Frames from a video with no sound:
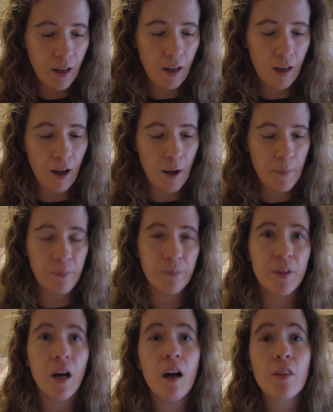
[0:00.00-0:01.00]

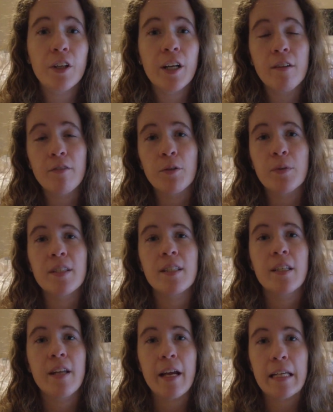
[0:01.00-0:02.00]
The other cover was
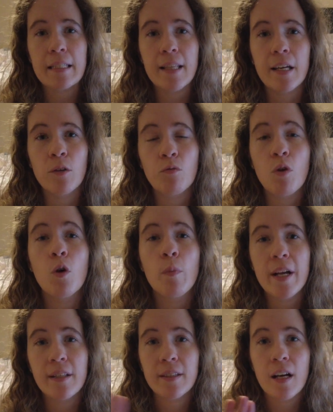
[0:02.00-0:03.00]
the nice, like,
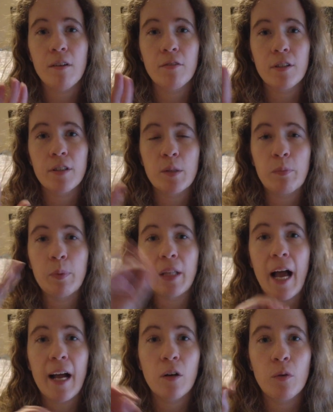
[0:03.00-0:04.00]
romance cover. It's
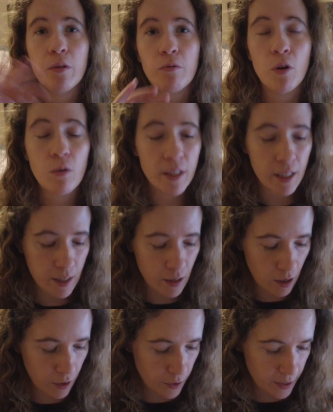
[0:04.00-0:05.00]
black with roses and
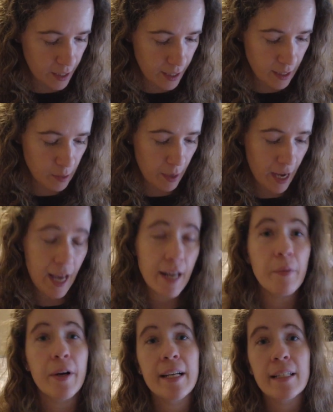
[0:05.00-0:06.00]
all those things. But
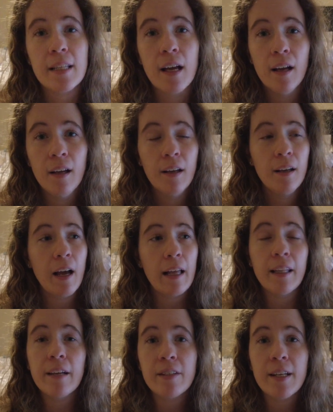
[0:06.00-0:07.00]
anyways, I
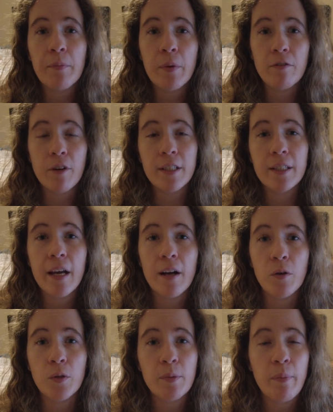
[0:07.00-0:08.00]
left it at my friend's
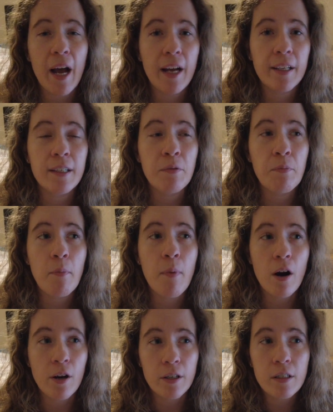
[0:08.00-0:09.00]
house back in
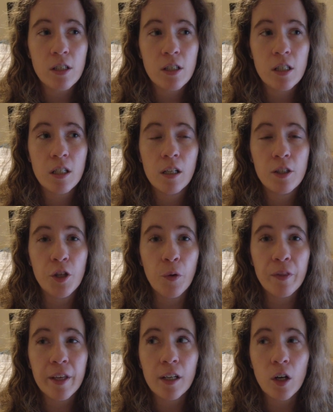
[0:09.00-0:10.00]
March.
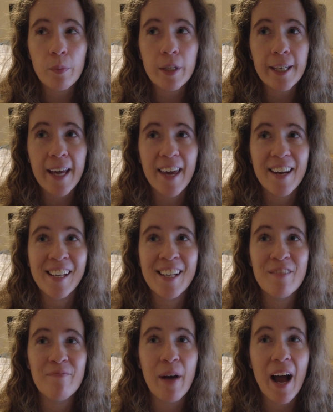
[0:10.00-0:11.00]
Don't think I'll be getting
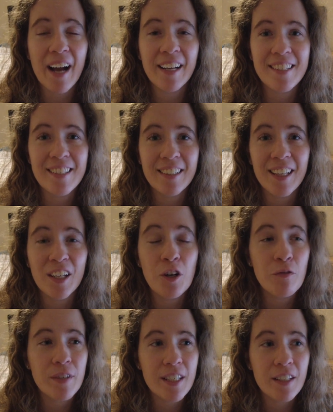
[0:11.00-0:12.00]
it back until I go
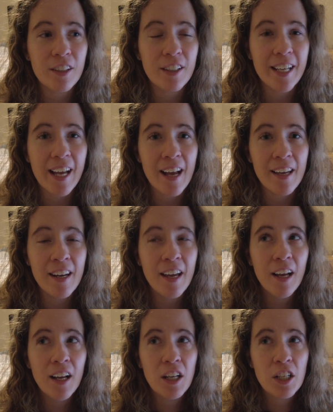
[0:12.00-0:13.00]
visit her again.
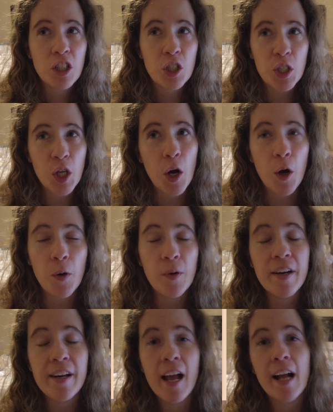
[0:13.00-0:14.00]
So
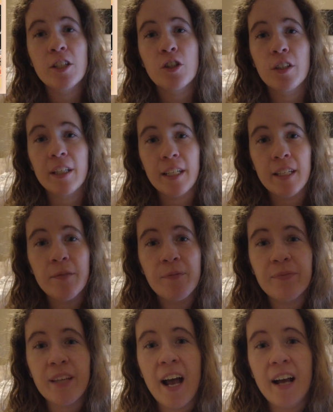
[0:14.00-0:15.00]
naturally,
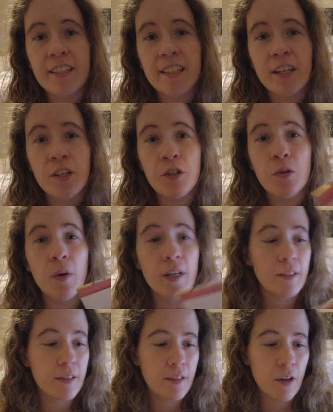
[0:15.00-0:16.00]
I had to get a new
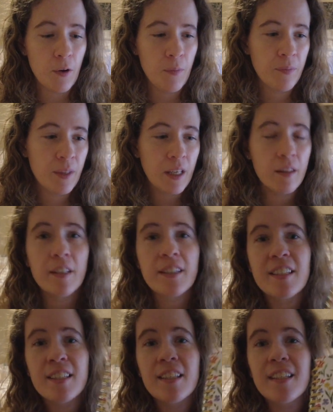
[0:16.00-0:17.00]
one. So this
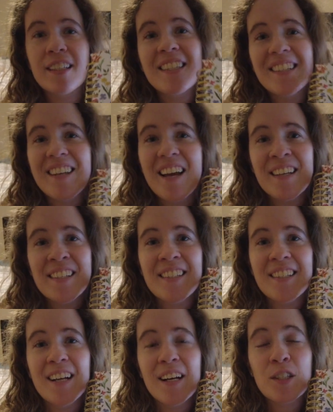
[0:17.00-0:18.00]
is this nice
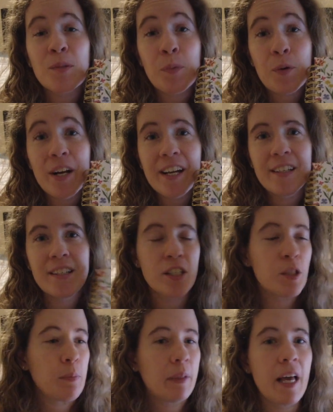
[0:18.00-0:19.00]
spring
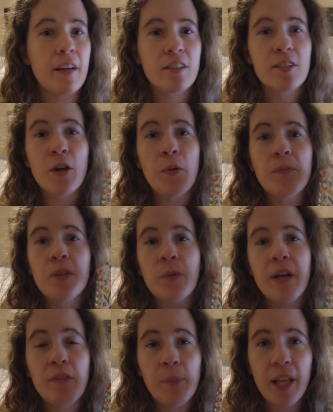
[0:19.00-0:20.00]
edition planner. So we
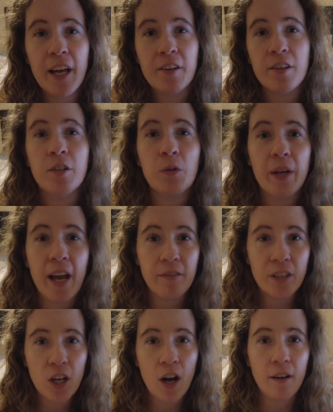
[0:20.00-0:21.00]
have the planner, we have
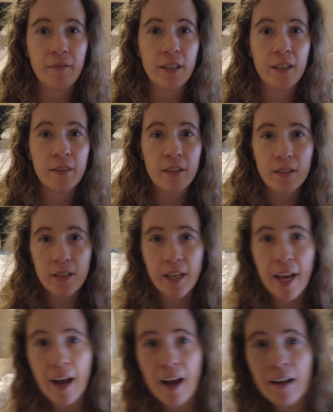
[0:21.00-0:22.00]
the coffee. There's a
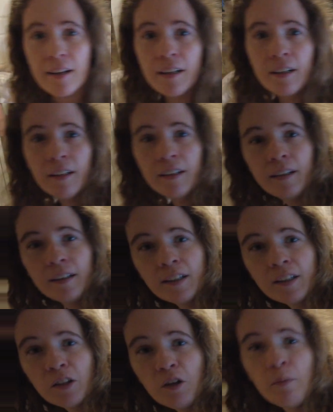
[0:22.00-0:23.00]
cat
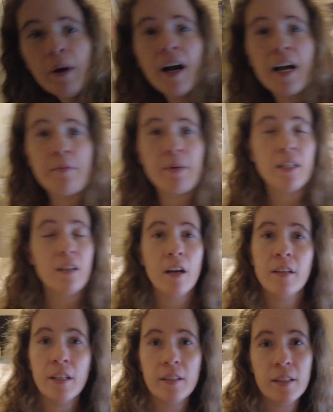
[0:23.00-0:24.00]
behind me,
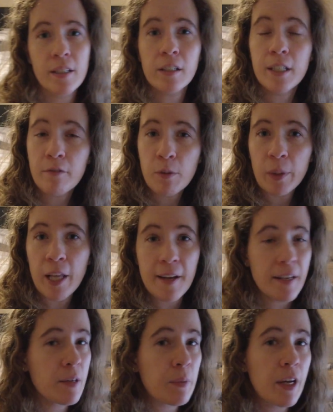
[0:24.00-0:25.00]
not necessary for
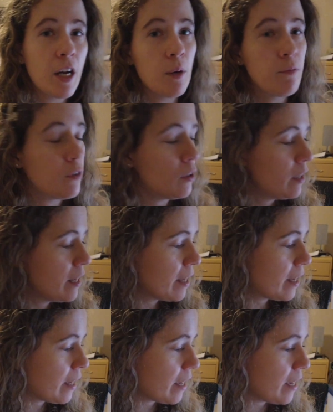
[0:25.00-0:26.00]
planning, but helpful.
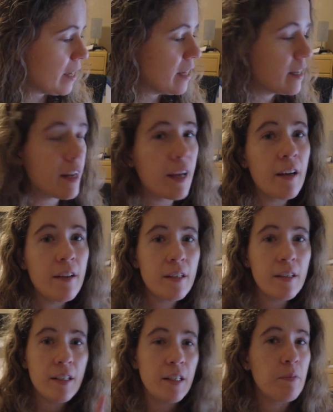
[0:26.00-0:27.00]
And I kind of
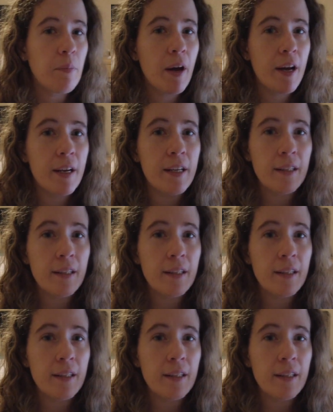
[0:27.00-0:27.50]
need my